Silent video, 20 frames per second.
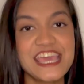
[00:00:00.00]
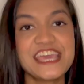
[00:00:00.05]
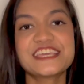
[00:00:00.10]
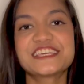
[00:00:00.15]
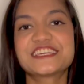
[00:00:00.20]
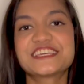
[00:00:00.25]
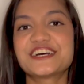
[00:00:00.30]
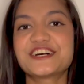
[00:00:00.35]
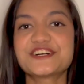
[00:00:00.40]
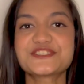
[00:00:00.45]

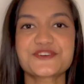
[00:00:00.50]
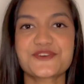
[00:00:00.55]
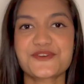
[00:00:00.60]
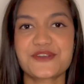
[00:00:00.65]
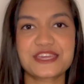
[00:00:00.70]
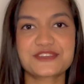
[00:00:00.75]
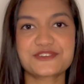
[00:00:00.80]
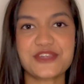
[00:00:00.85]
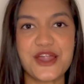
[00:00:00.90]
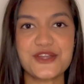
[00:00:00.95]
Here's a
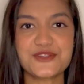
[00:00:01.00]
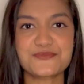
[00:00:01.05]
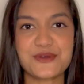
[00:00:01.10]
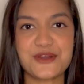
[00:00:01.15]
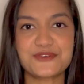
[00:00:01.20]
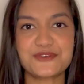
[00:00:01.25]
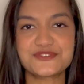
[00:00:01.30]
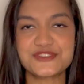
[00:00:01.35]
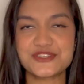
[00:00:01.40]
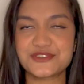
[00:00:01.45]
quick roundup
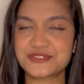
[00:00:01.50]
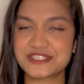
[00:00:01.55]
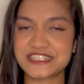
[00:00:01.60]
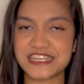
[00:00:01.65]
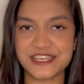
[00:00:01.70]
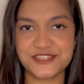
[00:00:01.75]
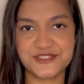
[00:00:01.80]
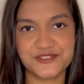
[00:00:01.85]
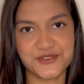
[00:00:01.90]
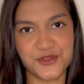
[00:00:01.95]
of
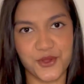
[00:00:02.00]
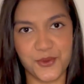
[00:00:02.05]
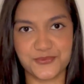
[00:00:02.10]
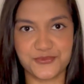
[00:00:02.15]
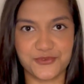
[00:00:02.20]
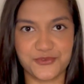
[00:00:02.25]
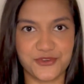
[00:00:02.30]
Tuesday's top